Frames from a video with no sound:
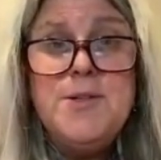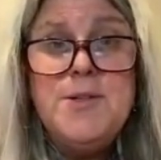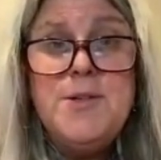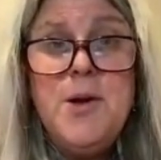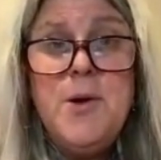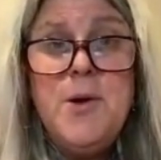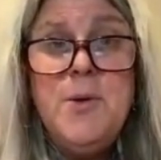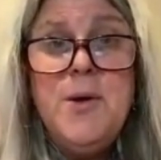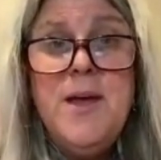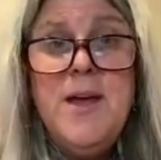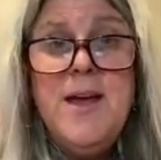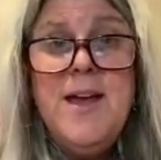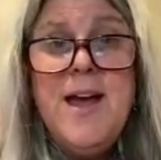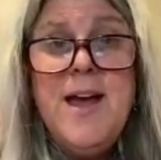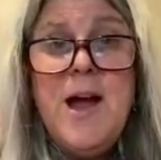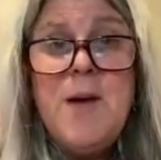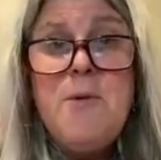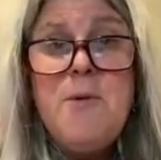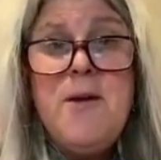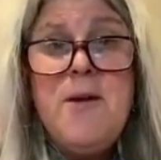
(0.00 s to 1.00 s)
So
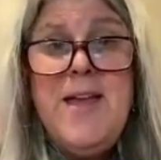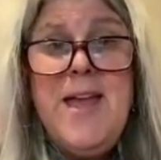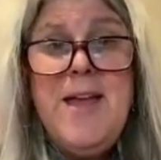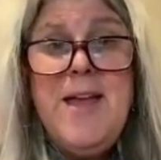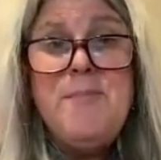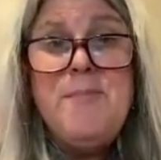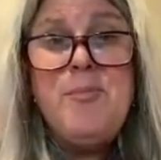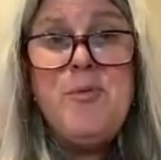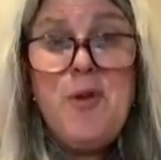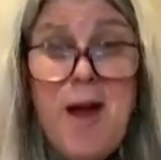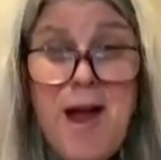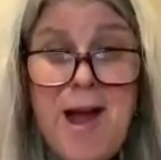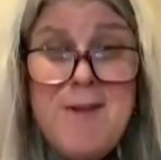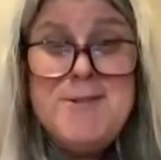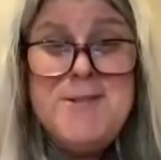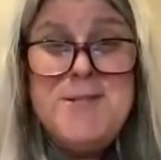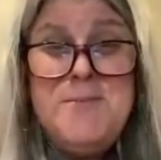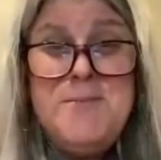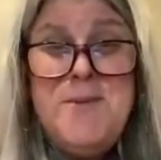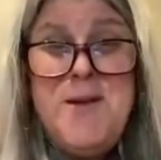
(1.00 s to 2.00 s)
I'm really
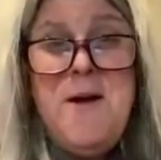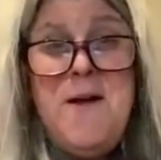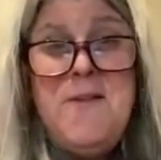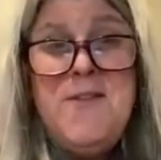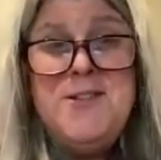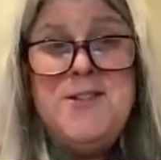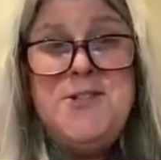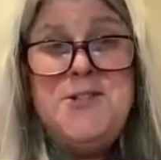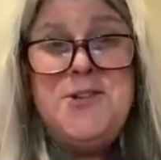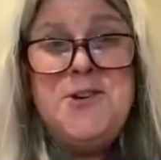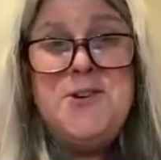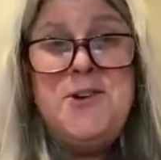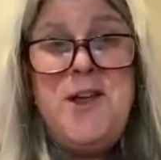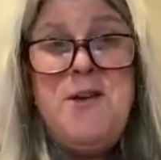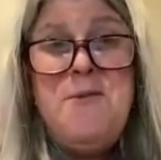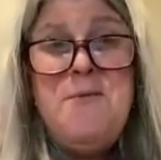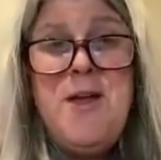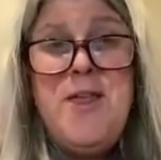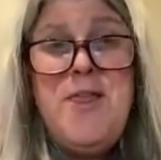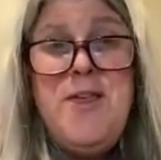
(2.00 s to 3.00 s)
proud to be on this
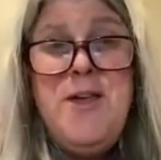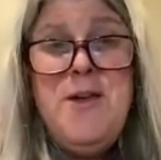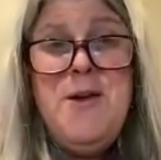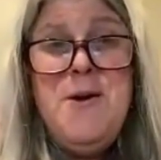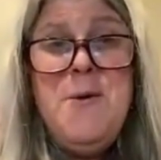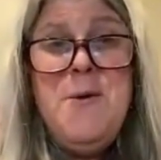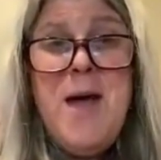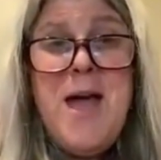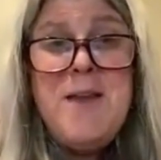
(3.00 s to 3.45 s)
journey with you.